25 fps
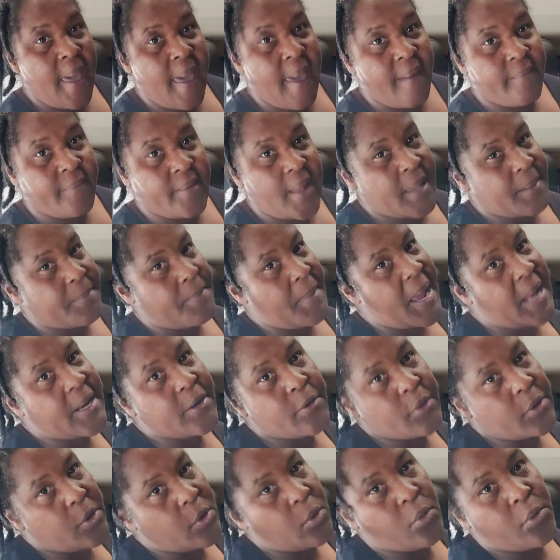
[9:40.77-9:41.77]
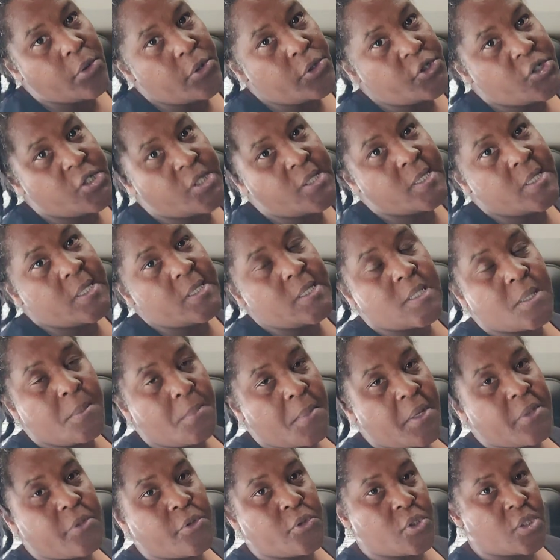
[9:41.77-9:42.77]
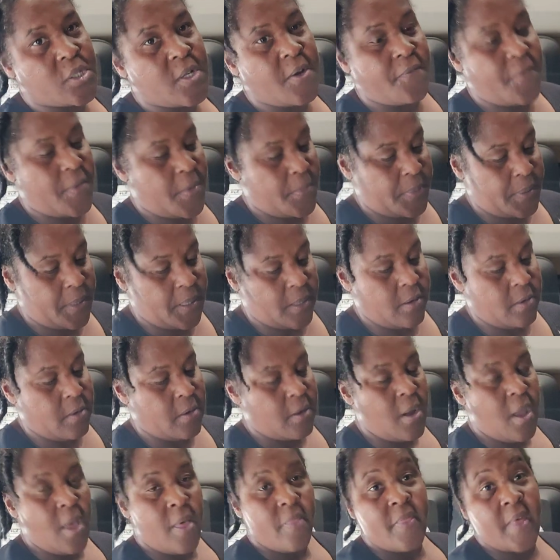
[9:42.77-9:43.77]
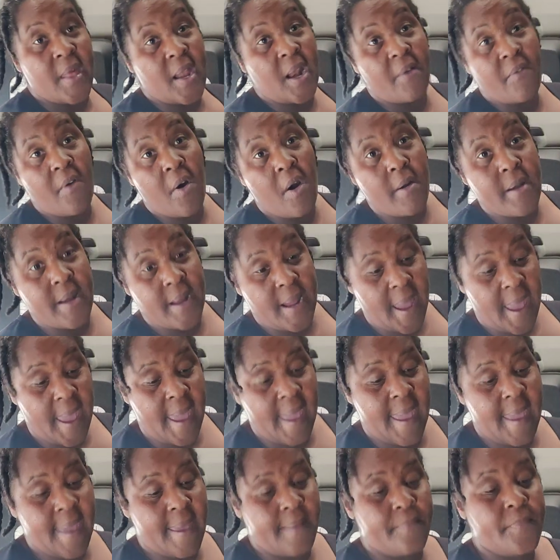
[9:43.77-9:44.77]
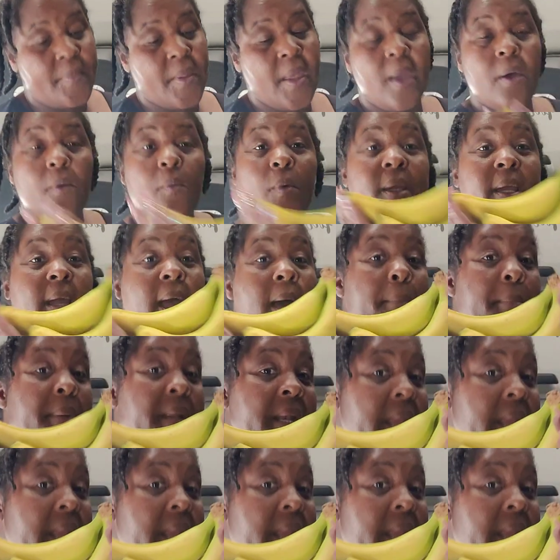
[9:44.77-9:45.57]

have like mandarin oranges and some other stuff up here that I've already had. We got